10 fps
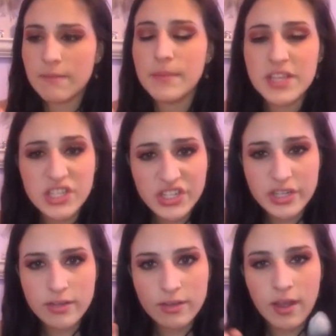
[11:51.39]

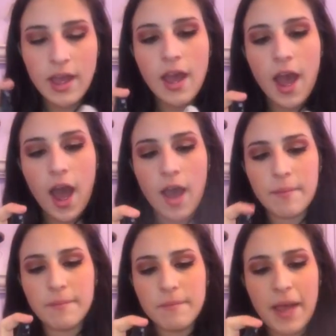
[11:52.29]
Mist
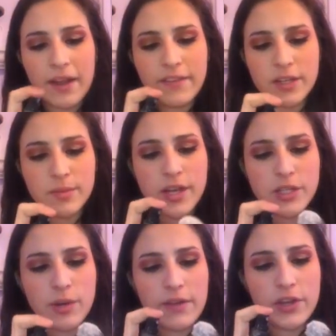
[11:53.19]
MAC Fix
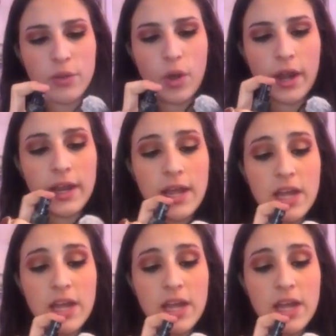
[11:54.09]
Plus, whatever you want.